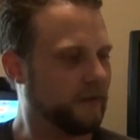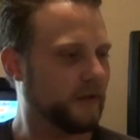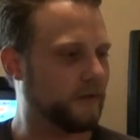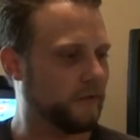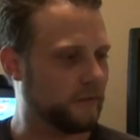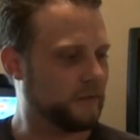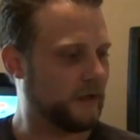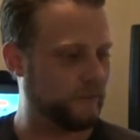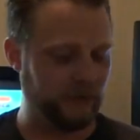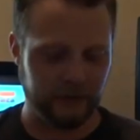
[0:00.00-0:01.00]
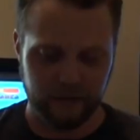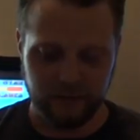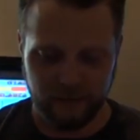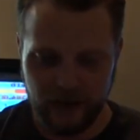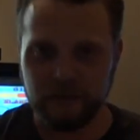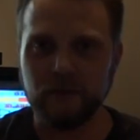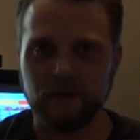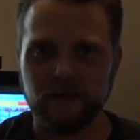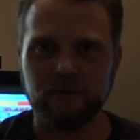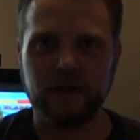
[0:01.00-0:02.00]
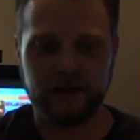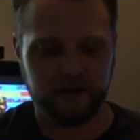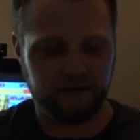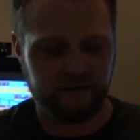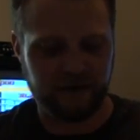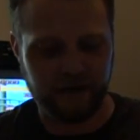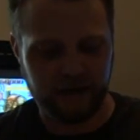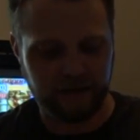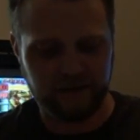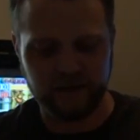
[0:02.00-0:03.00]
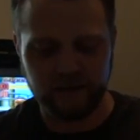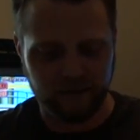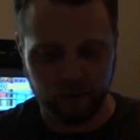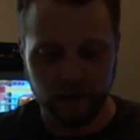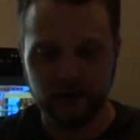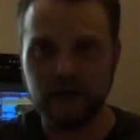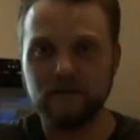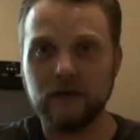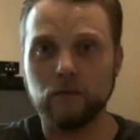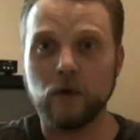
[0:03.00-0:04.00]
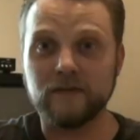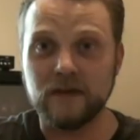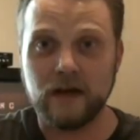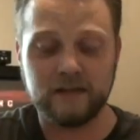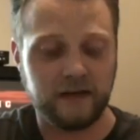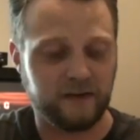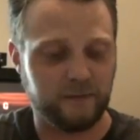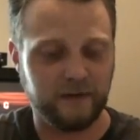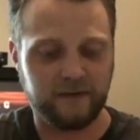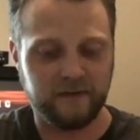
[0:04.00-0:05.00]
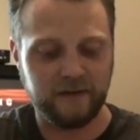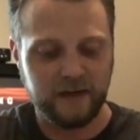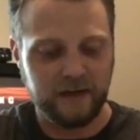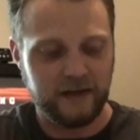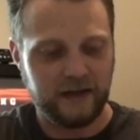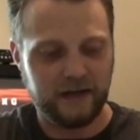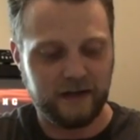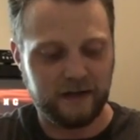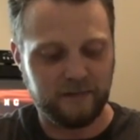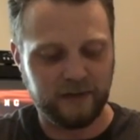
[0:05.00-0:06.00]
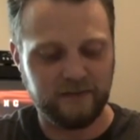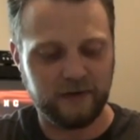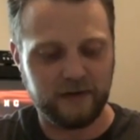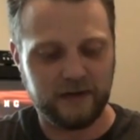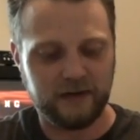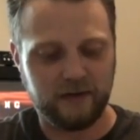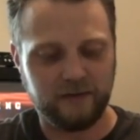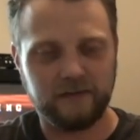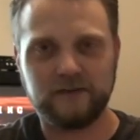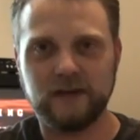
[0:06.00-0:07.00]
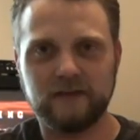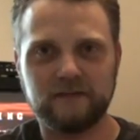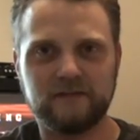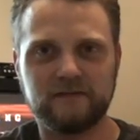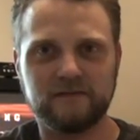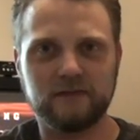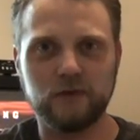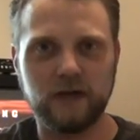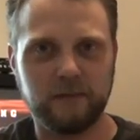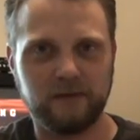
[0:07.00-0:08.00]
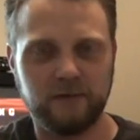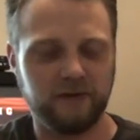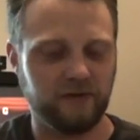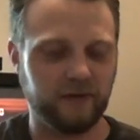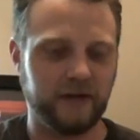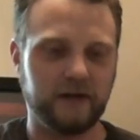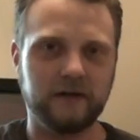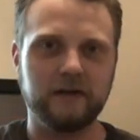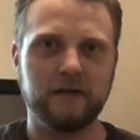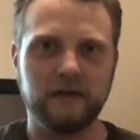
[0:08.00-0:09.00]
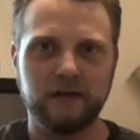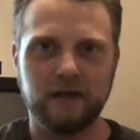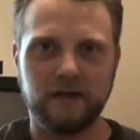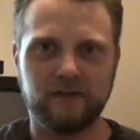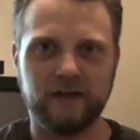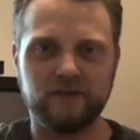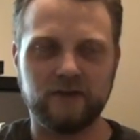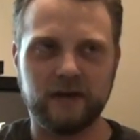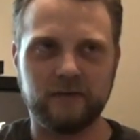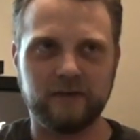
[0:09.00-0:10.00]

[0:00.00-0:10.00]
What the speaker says: really cool. I really am happy with this package. This really was not that expensive. Believe it or not, all of the stuff, 2 copies of Pierre Solaire and a soundtrack